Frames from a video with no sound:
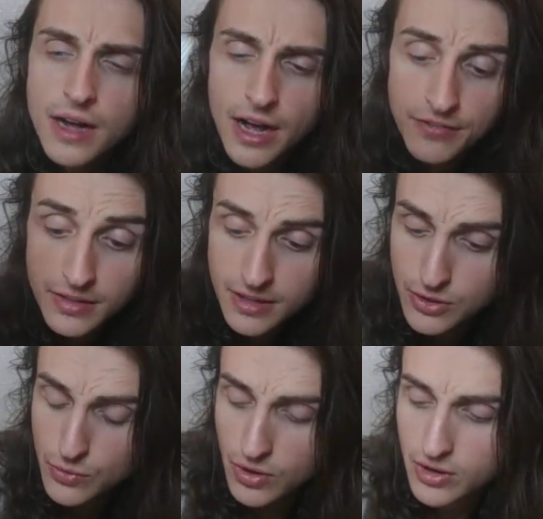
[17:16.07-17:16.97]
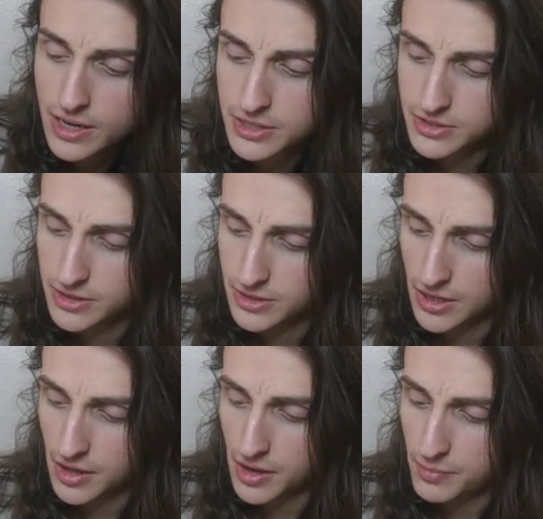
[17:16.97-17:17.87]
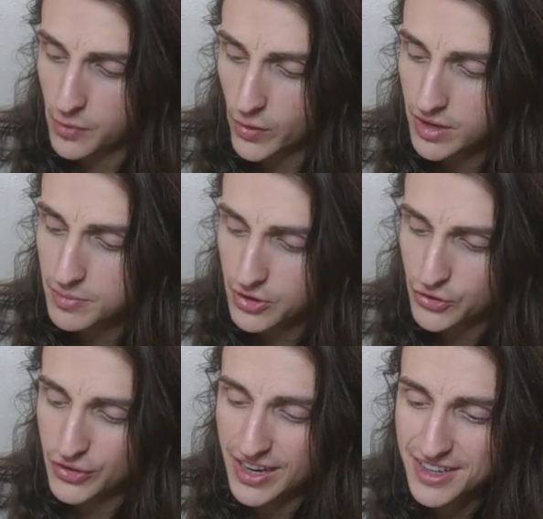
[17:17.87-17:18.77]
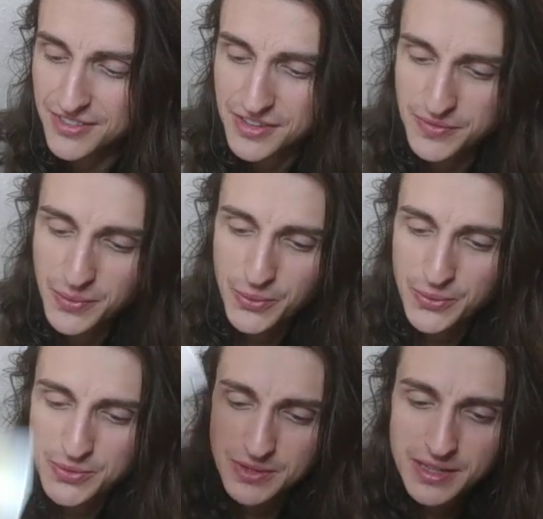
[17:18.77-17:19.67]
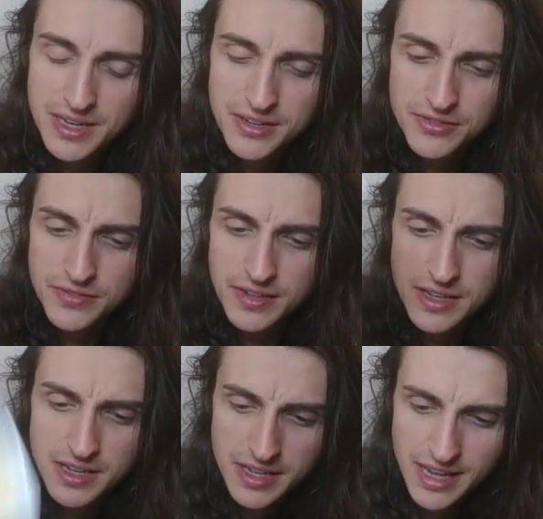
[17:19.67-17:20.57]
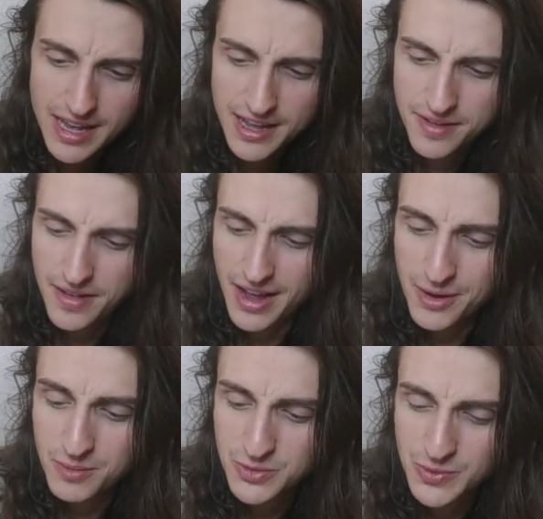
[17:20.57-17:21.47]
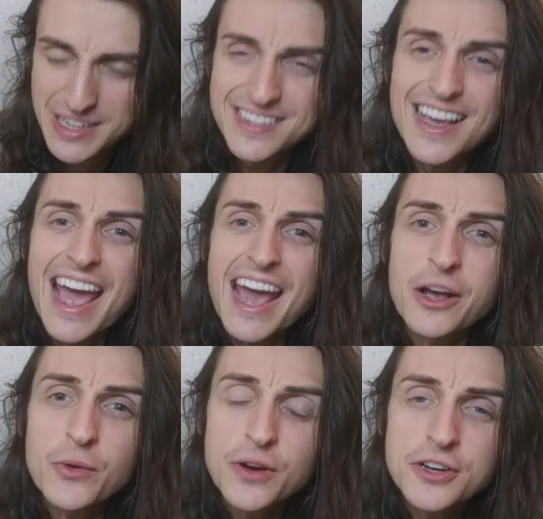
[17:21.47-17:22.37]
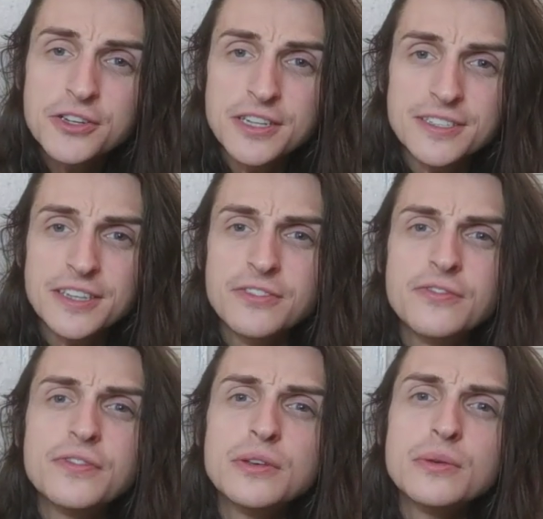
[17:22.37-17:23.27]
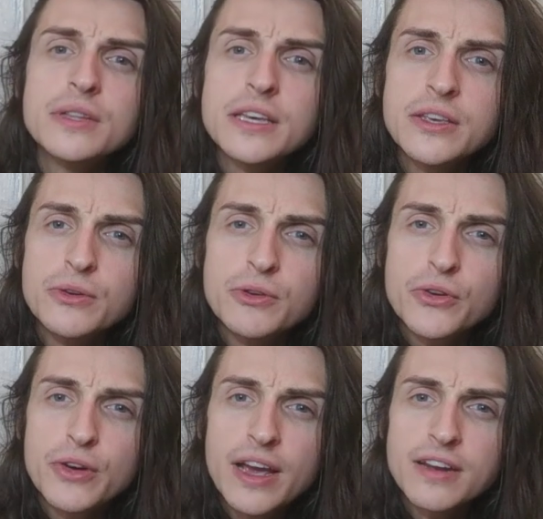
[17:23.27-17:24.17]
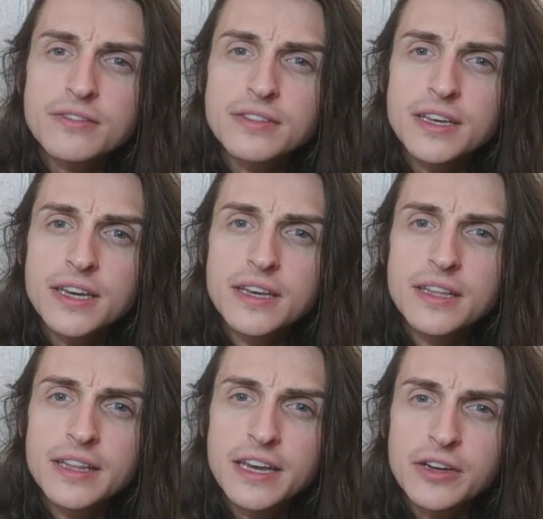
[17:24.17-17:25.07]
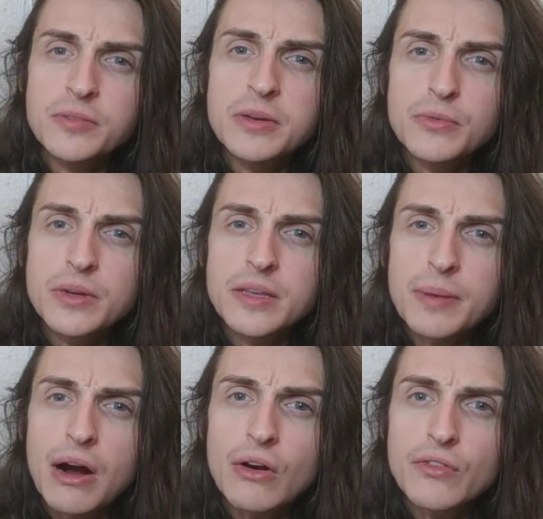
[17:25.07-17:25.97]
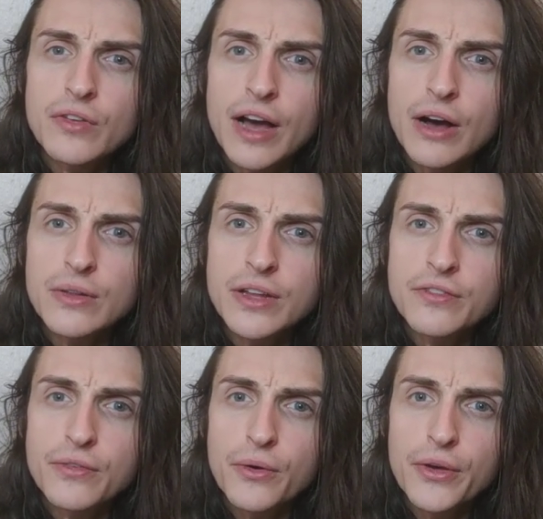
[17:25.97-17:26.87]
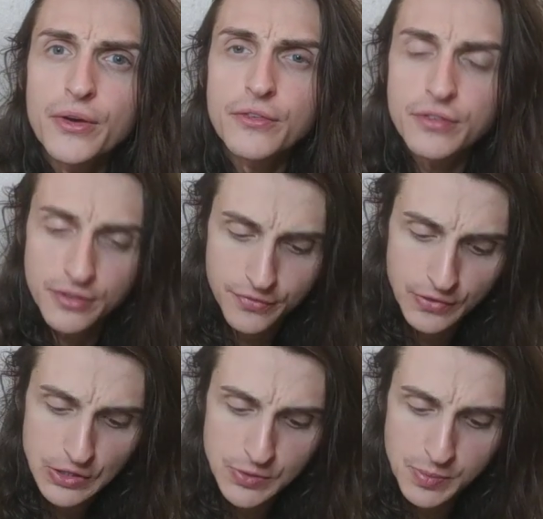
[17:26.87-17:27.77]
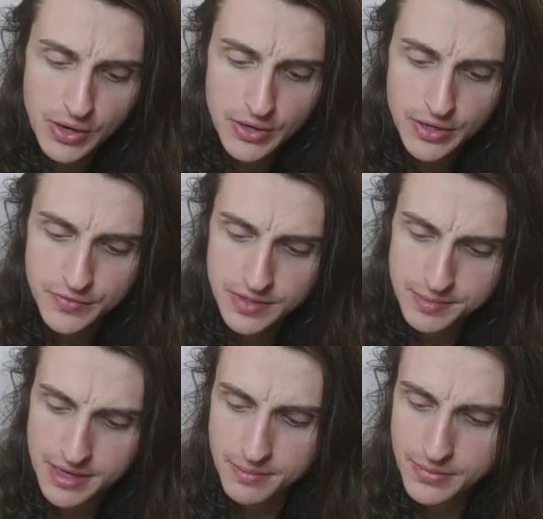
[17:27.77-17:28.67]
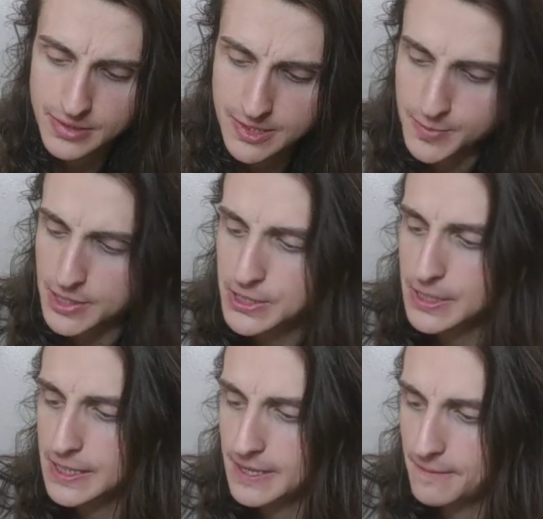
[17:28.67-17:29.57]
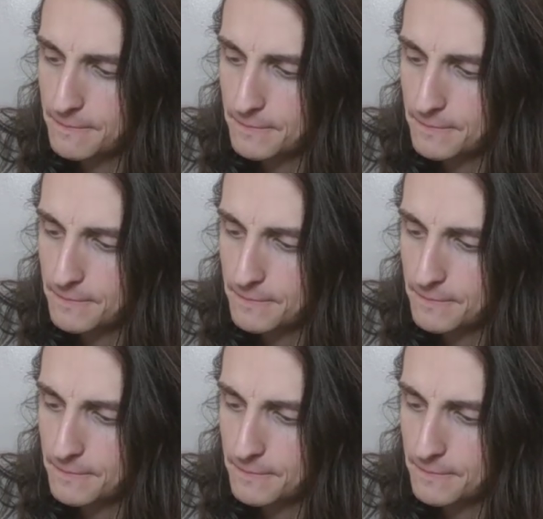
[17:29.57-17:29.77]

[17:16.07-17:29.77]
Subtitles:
I feel like you are actually quite a bit creative, even though there's a lot of, I almost want to say anguish. It's like fueling you creatively. It could be a really powerful outlet for you for the first part of September especially.